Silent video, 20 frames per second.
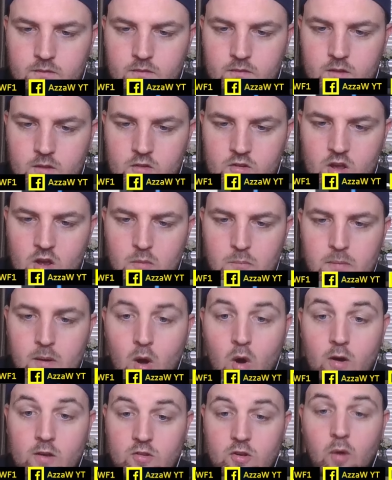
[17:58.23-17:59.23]
So,
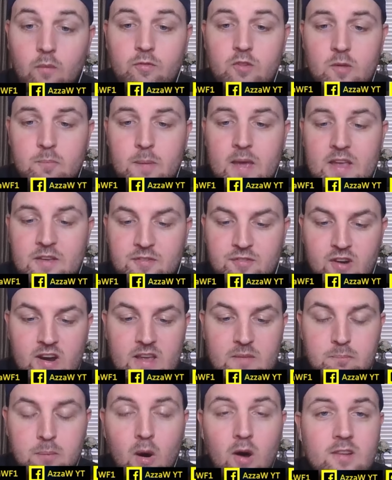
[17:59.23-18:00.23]
oh, he's up to
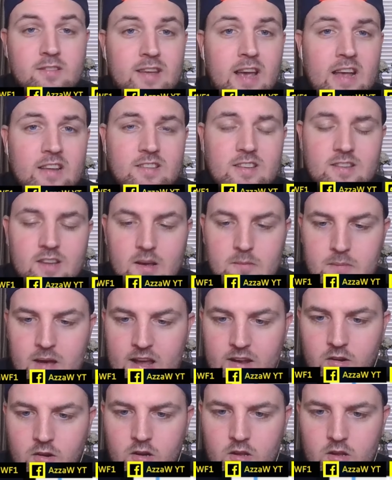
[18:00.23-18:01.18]
P3. Bottas is a man on a